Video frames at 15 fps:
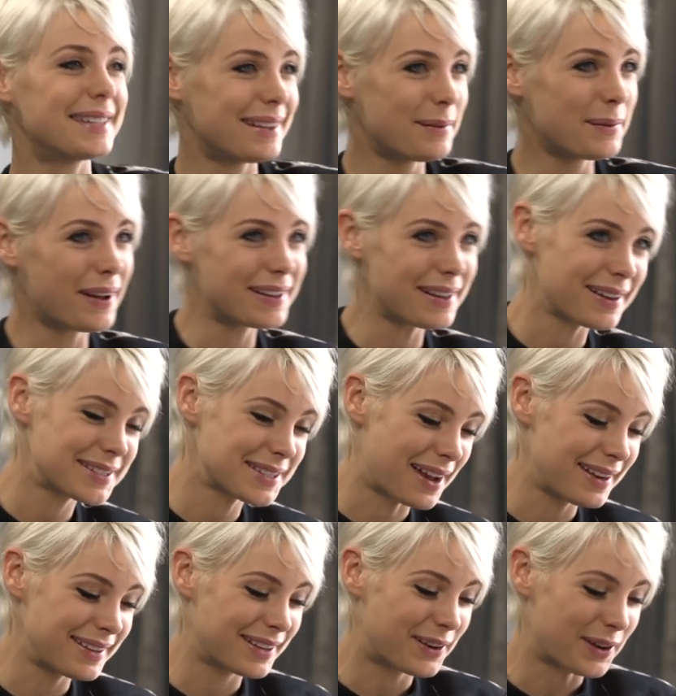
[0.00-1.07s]
And I
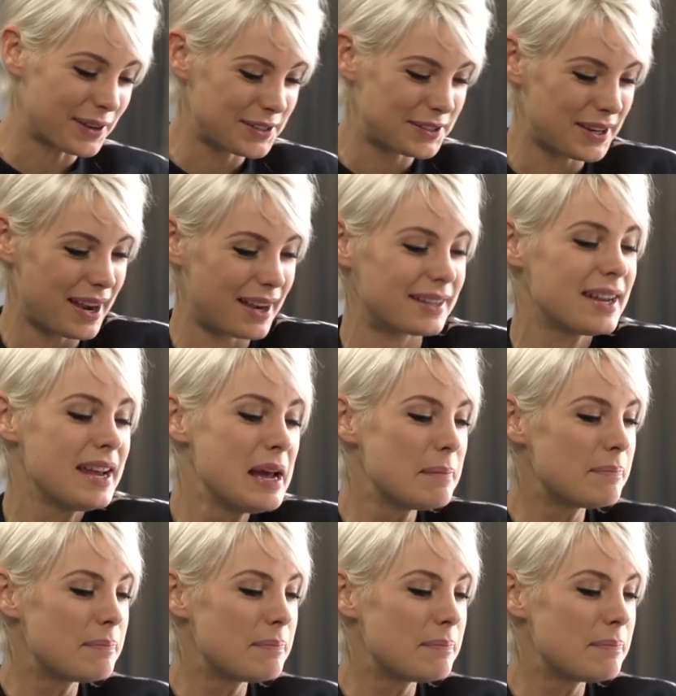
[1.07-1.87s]
signed the contract.